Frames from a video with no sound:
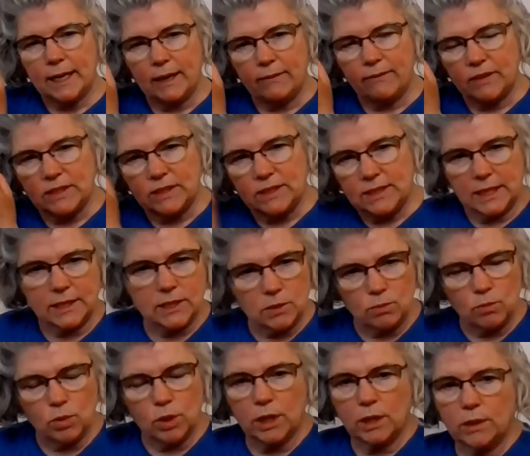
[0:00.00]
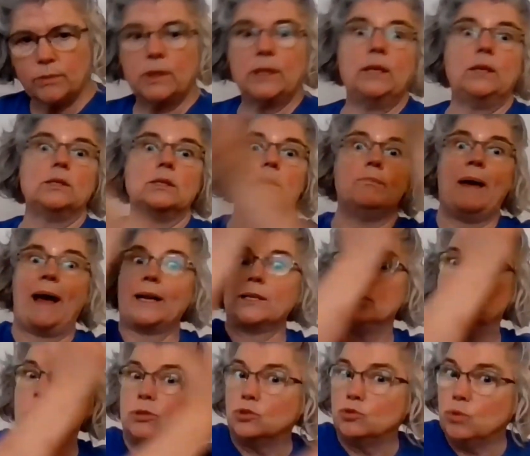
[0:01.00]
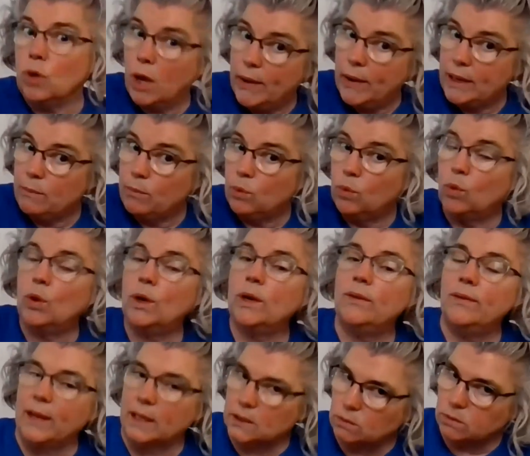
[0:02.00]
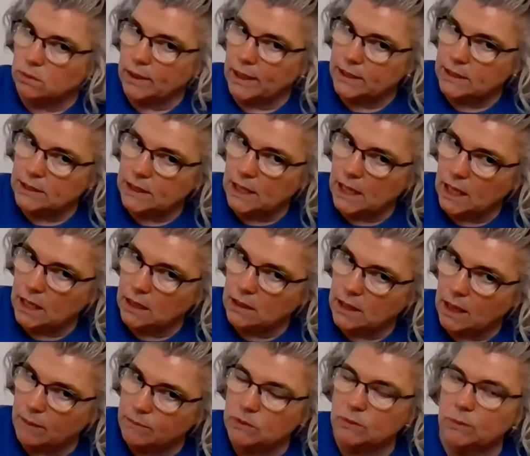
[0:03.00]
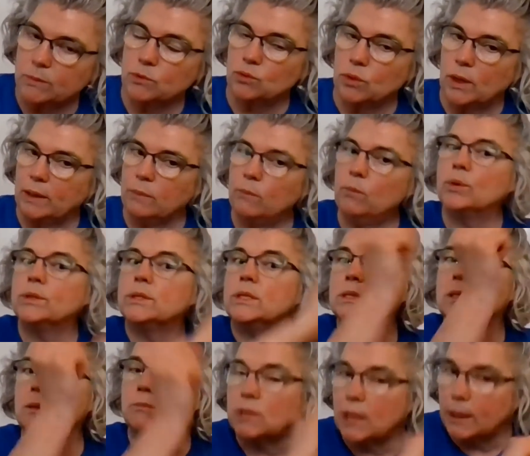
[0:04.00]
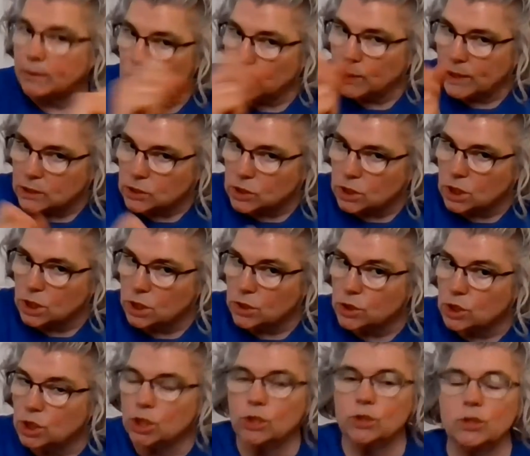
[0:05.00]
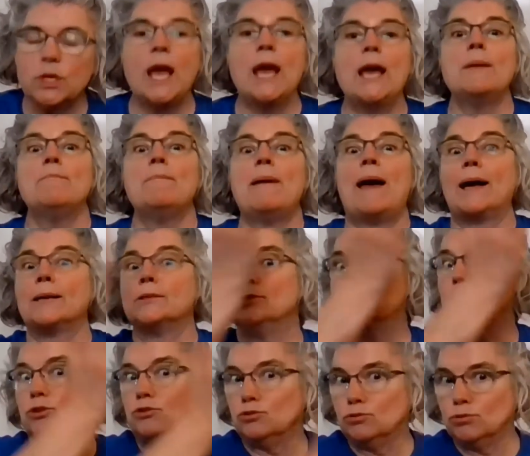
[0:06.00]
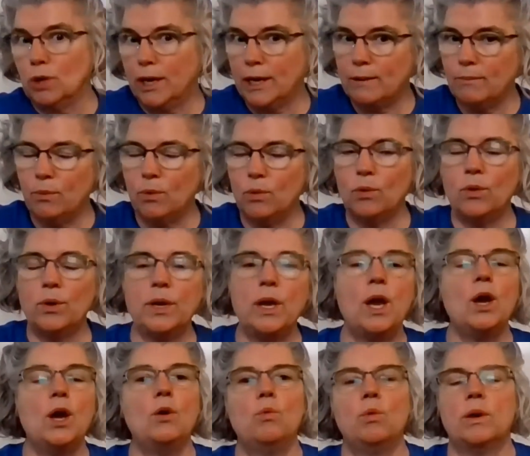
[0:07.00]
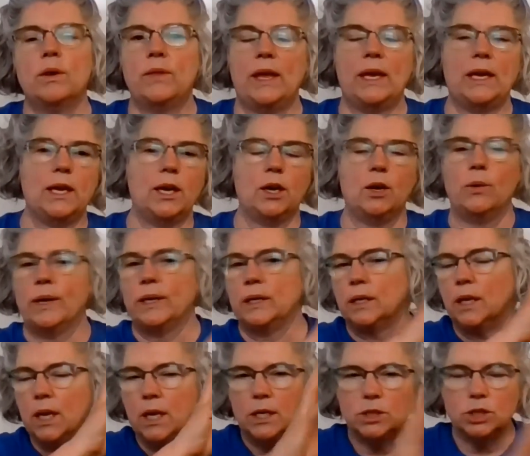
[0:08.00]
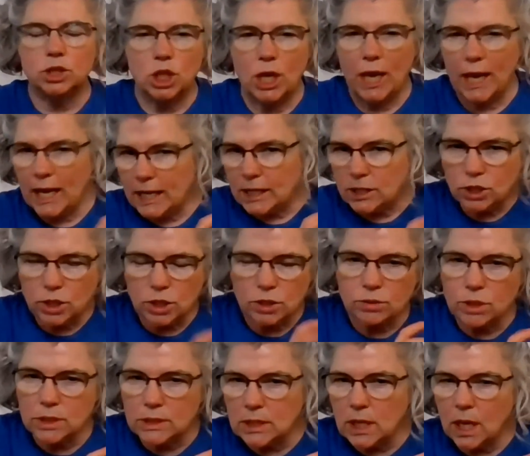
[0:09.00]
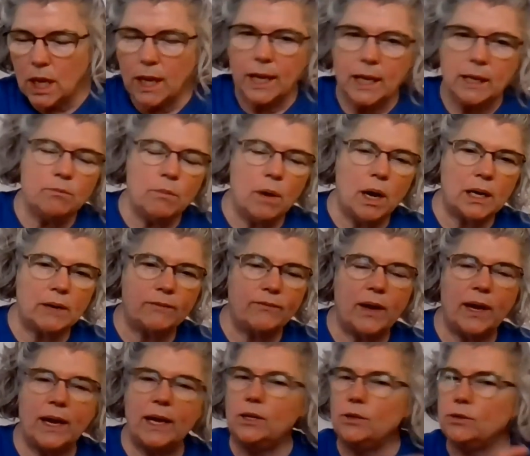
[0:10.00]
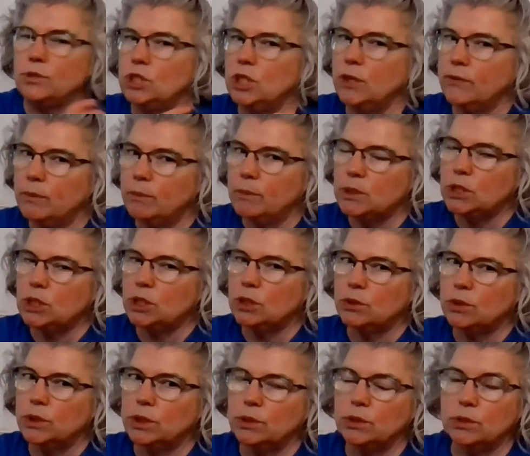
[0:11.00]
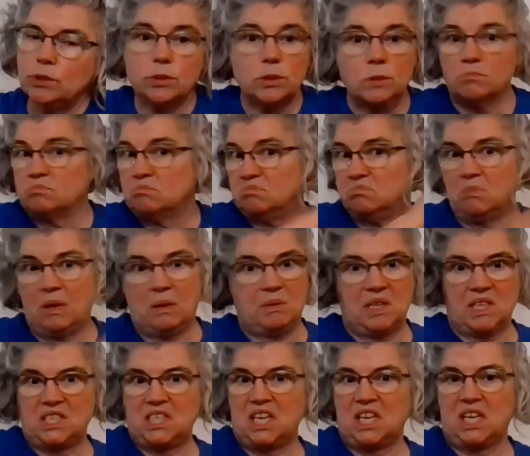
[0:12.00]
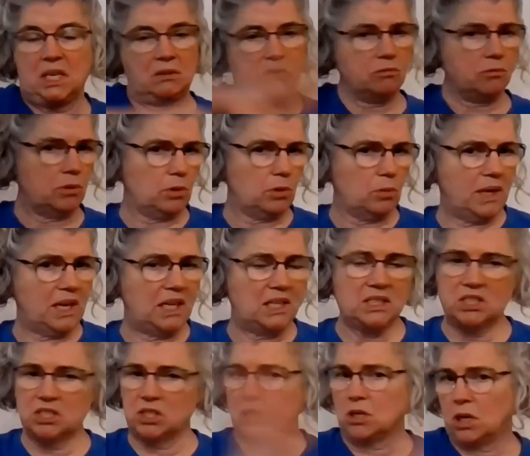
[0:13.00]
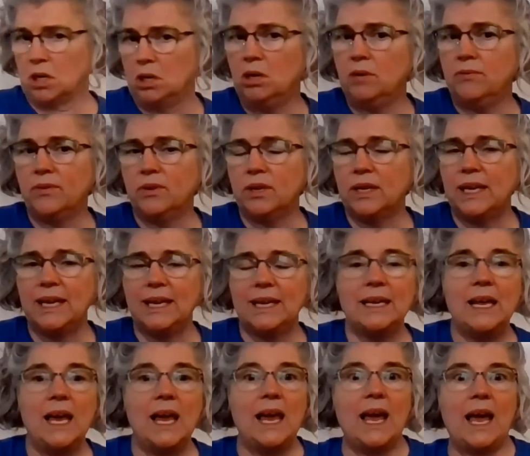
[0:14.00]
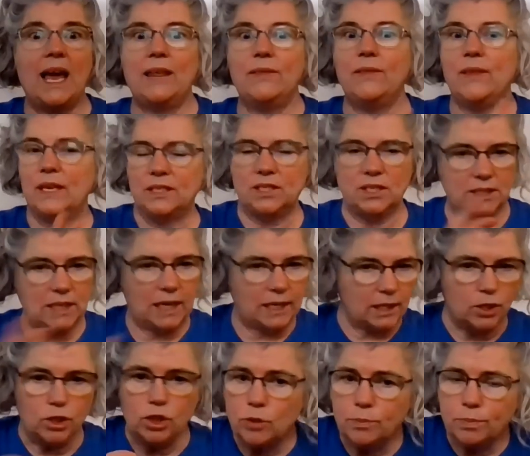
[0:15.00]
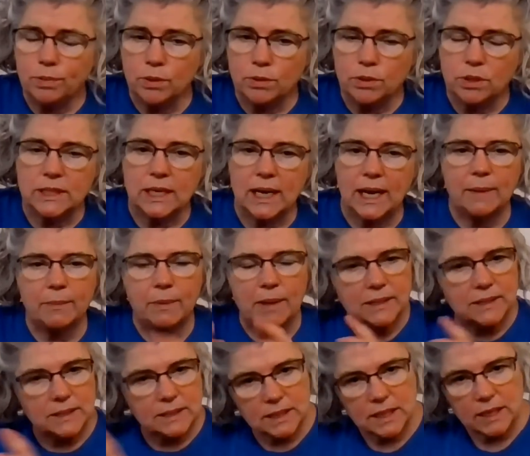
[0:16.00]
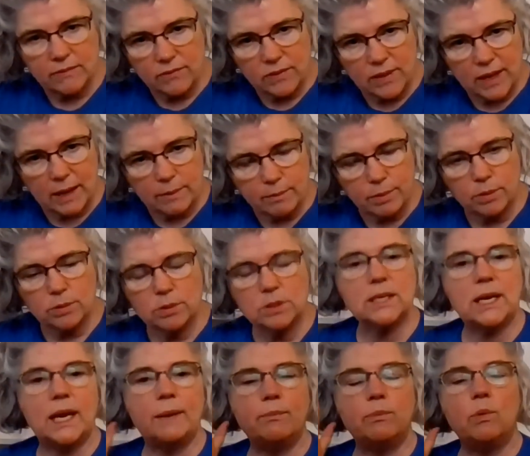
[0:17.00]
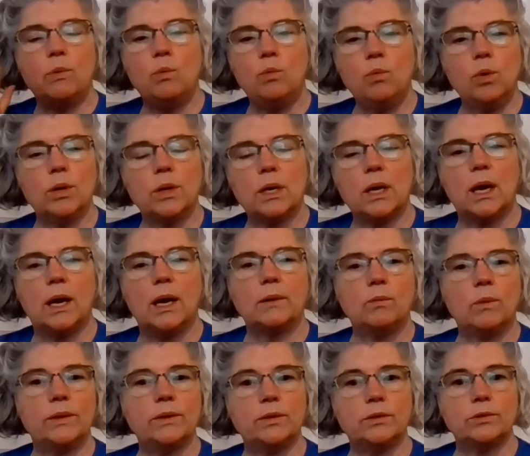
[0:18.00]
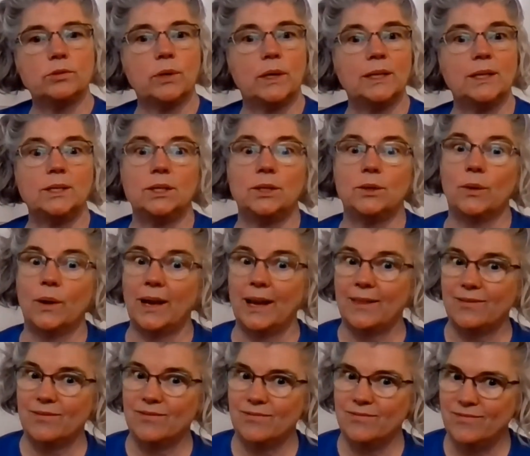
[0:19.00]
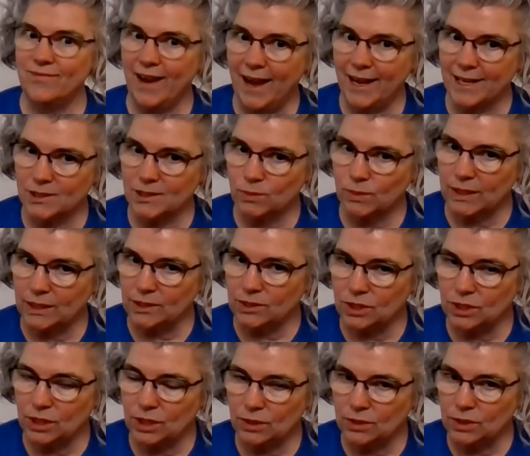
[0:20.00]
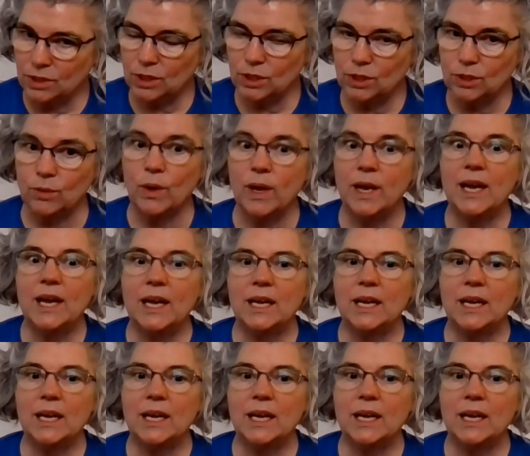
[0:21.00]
If it doesn't work, then it's back to the drawing board. That's where that saying comes from. Drawing boards is sometimes what engineers use. Back to the drawing board, where they go and change their design, modify it, use different materials. Maybe they take it, throw it away, start all over again, and then design a new prototype and see if that prototype will work on what they're trying to do. That's what engineers do.